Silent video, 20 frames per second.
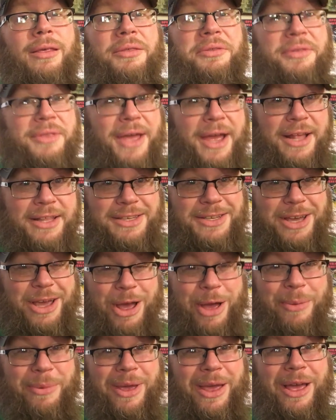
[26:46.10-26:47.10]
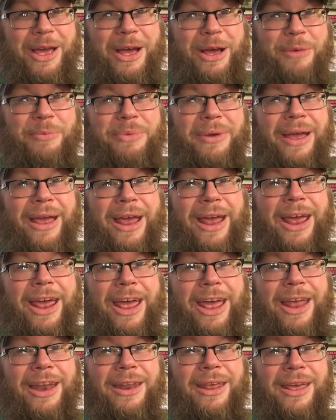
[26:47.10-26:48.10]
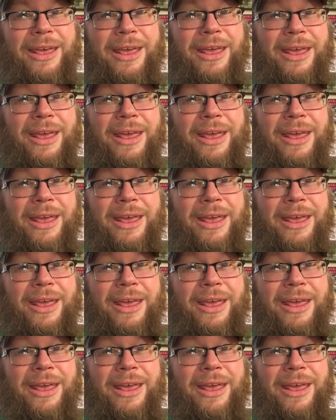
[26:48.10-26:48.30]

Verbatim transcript: That's coming up. And